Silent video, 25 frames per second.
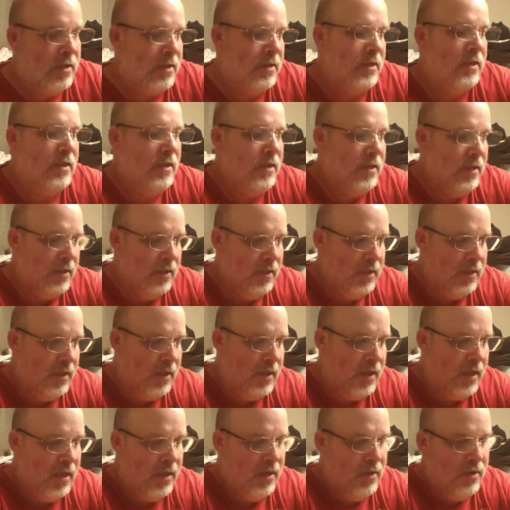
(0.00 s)
and
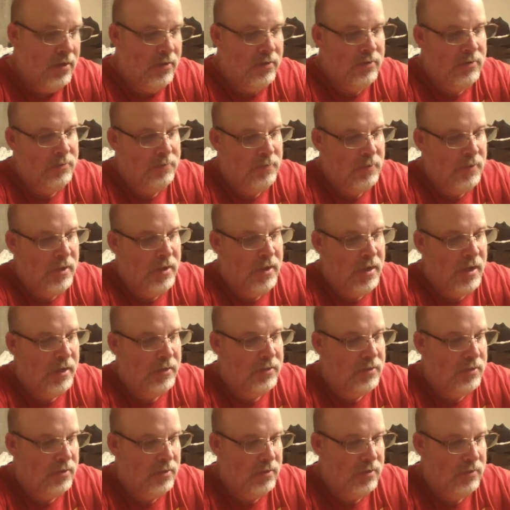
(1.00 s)
I don't know, it's pretty
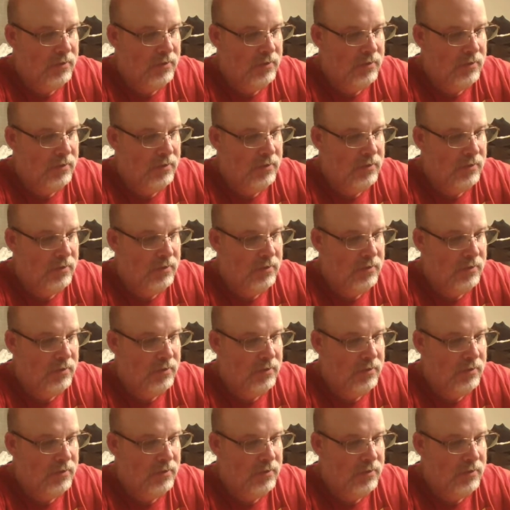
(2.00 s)
nice.